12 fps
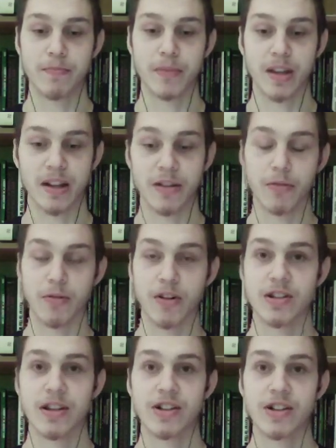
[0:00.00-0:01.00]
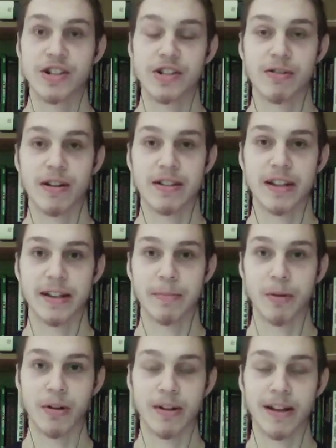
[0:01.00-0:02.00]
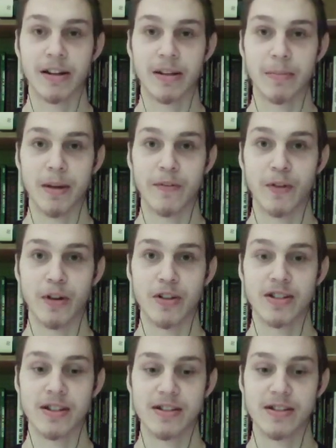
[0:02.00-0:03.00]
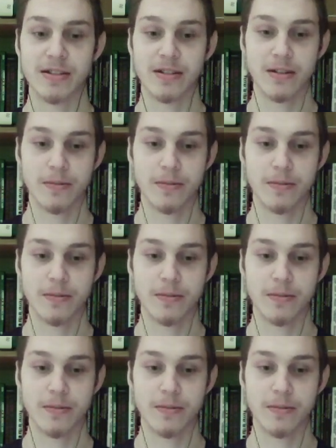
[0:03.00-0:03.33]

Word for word: In other words, Jesus Christ had to burn in hell to pay for our sins.